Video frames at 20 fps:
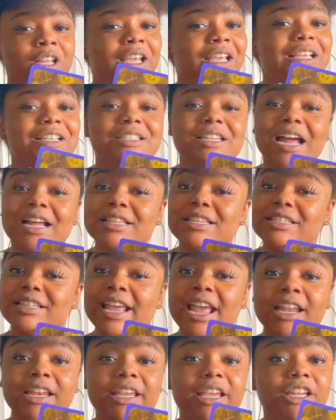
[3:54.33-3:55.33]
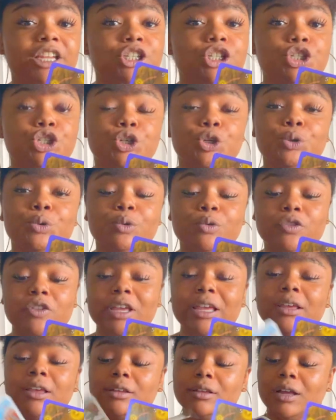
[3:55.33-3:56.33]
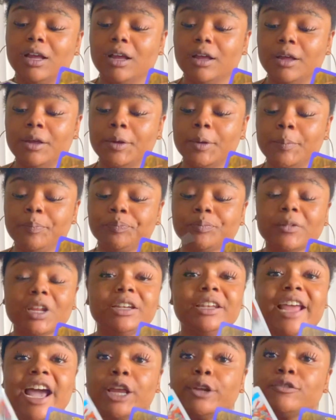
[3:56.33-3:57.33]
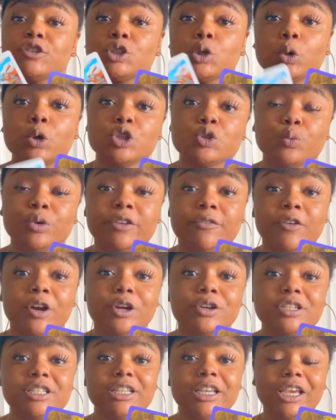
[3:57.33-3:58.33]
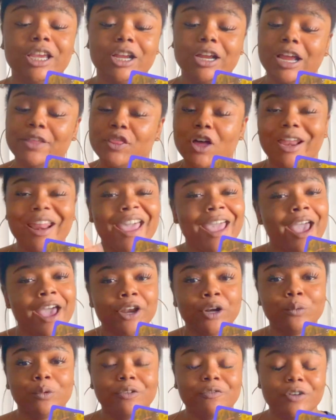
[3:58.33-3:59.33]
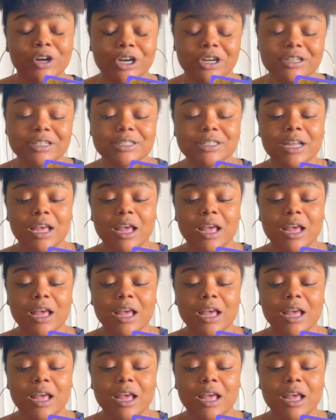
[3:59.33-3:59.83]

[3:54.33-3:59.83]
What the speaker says: He's not standing in his truth. Knight of Swords reversed here. I thought I had it reversed.